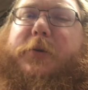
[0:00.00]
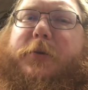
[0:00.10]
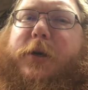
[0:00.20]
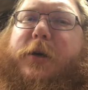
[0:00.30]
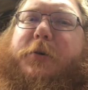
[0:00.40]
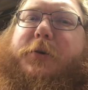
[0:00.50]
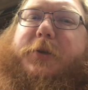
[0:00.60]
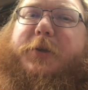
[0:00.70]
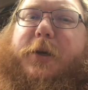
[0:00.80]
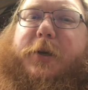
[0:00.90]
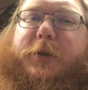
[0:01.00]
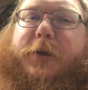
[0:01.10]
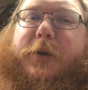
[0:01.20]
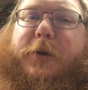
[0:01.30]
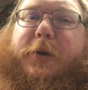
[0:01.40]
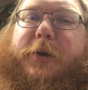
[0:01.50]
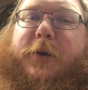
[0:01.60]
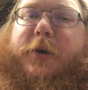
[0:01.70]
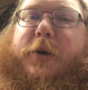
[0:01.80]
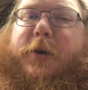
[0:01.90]
They all decided that, a
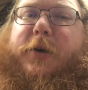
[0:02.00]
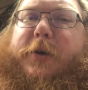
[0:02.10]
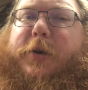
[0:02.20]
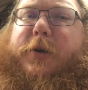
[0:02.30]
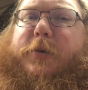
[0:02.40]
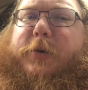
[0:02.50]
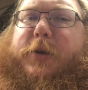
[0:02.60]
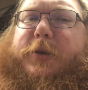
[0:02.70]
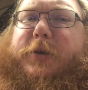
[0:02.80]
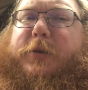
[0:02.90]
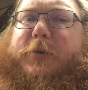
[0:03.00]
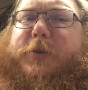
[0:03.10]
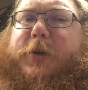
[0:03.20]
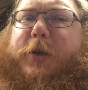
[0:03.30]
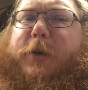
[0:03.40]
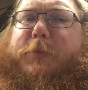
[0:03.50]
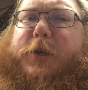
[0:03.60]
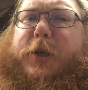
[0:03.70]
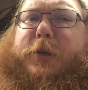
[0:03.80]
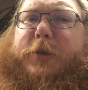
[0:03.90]
nice, interesting name
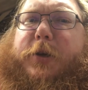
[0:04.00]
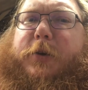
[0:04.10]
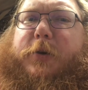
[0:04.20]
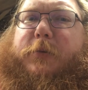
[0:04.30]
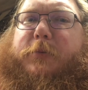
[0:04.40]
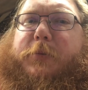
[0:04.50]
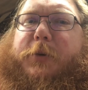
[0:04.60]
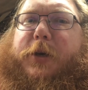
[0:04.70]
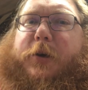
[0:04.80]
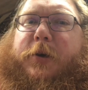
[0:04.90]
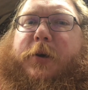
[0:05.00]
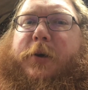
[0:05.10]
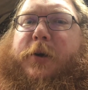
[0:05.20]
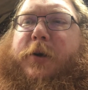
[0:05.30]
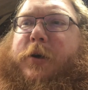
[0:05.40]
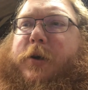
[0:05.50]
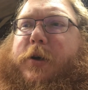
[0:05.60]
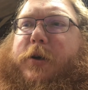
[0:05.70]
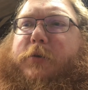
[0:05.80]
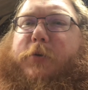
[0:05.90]
change would be
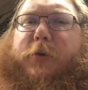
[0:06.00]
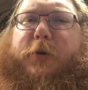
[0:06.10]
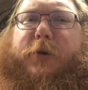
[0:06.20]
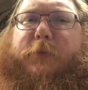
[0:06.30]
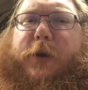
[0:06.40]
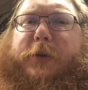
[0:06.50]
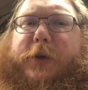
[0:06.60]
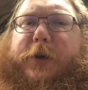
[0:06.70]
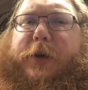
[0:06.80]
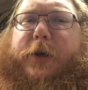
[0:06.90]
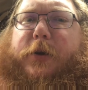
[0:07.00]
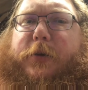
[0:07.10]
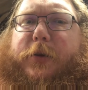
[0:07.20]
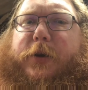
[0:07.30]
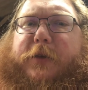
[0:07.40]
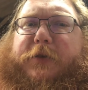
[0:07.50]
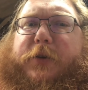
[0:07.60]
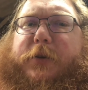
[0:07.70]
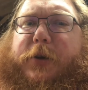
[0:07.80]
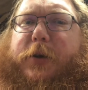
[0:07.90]
in order, and Redline Gary, that
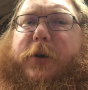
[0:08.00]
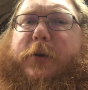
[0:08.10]
definitely